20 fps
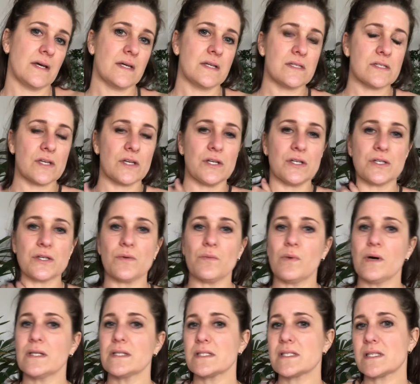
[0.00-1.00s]
So you do
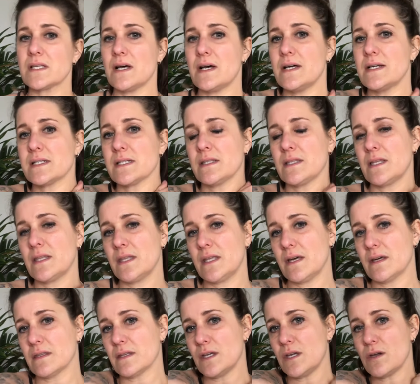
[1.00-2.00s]
one side and then the
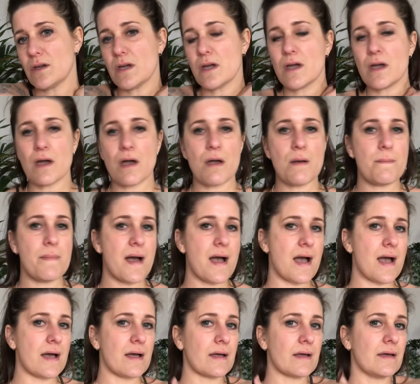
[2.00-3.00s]
other. You can go
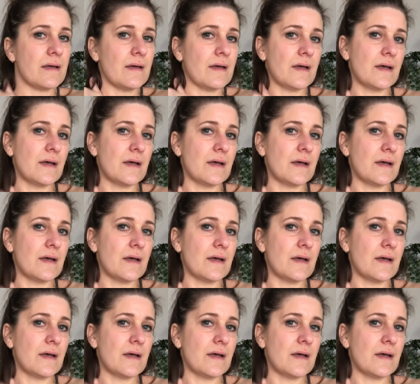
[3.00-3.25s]
back.